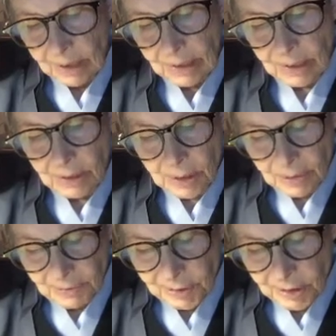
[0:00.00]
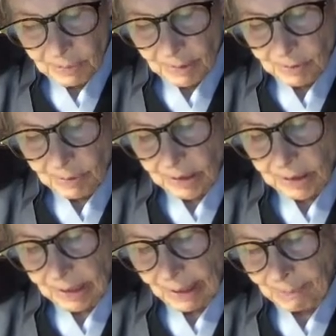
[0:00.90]
There's a difference between
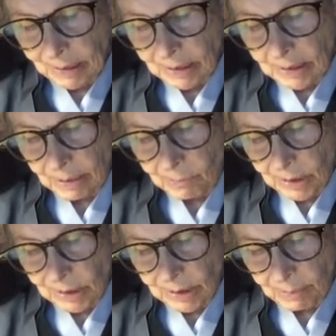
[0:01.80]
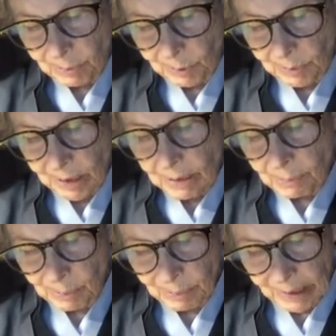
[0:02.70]
stopping someone's
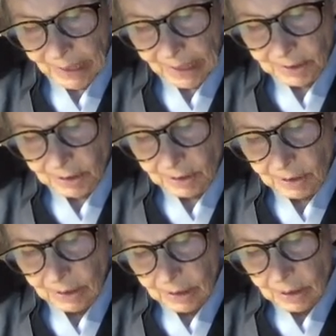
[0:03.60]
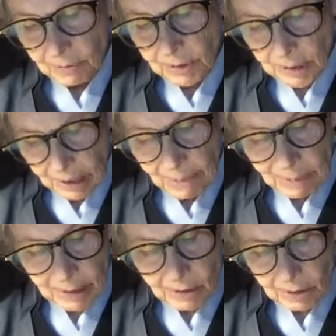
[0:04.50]
inappropriate action, which can
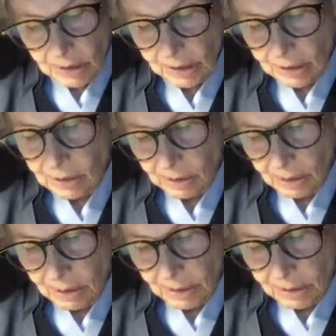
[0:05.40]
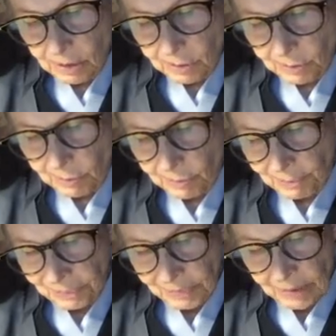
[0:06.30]
be a good and necessary thing to do,
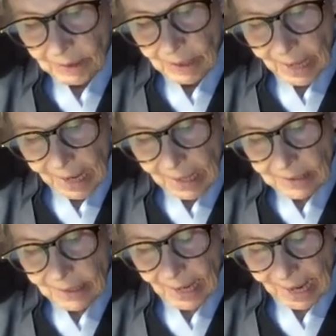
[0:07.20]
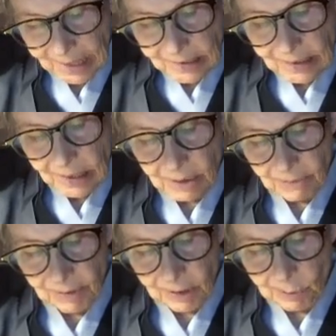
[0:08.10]
and acting out
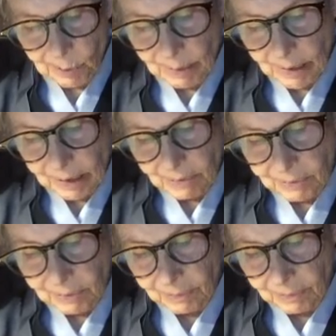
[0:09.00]
of our core belief.